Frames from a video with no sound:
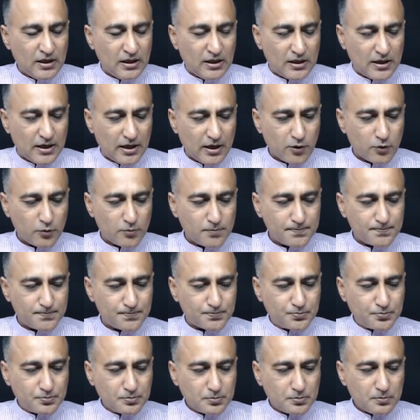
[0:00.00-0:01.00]
Now
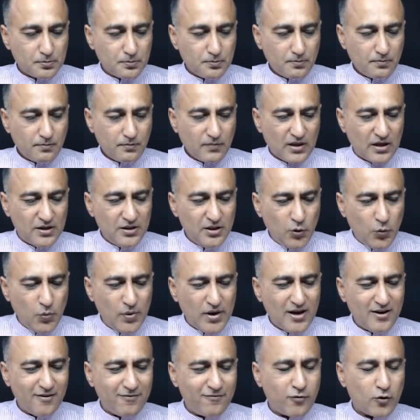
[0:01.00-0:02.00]
the way
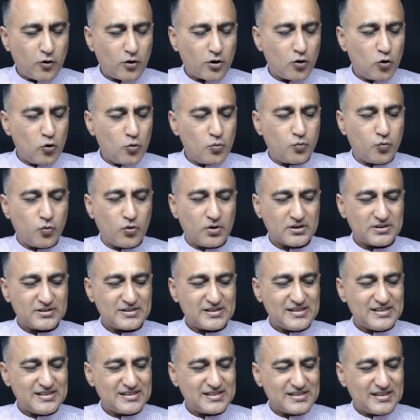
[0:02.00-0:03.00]
a for loop works
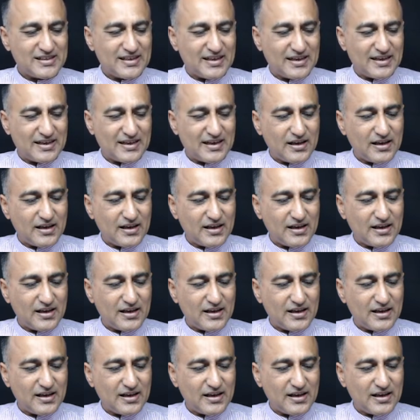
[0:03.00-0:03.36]
is